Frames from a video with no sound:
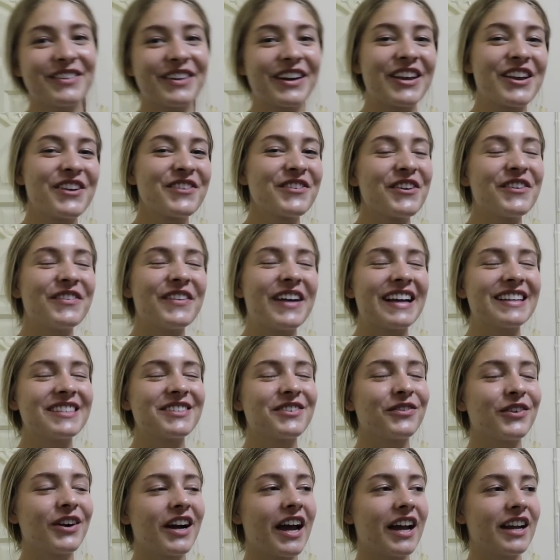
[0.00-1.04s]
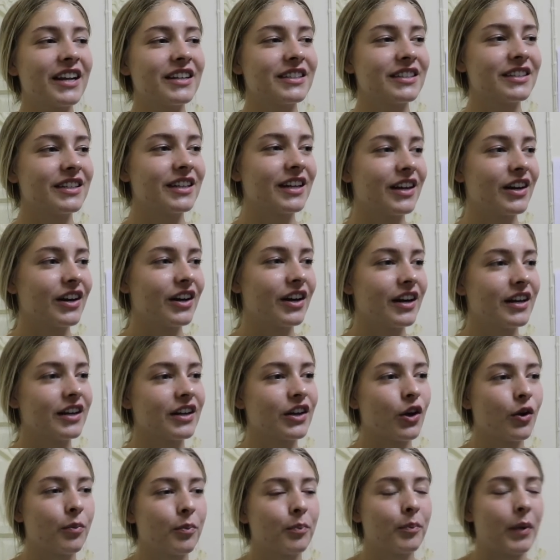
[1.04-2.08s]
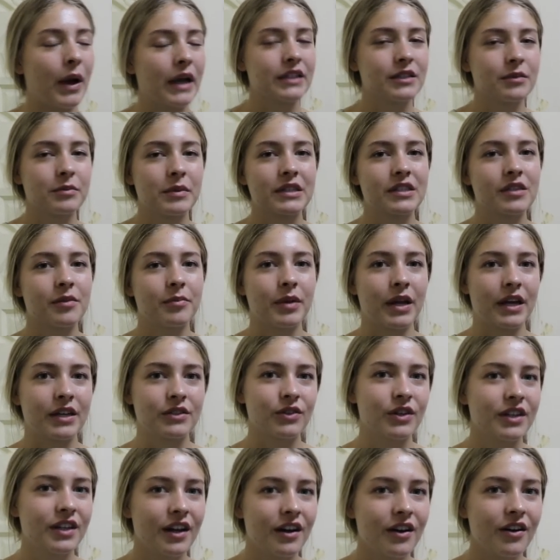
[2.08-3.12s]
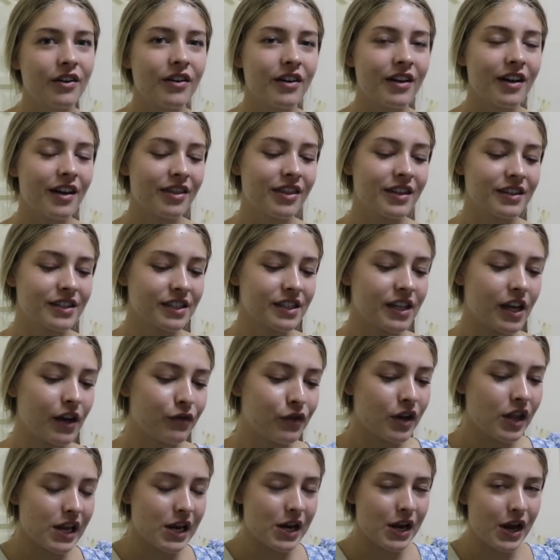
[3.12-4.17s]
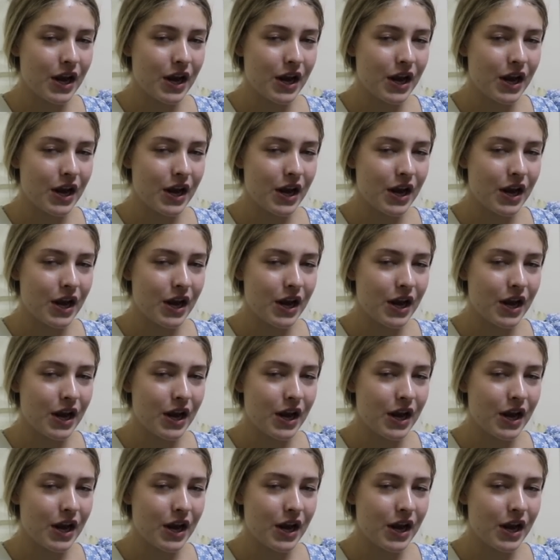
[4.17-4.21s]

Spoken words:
are cute roommates. We're headed to dinner and to go buy some like supplies right now. And this is the outfit of the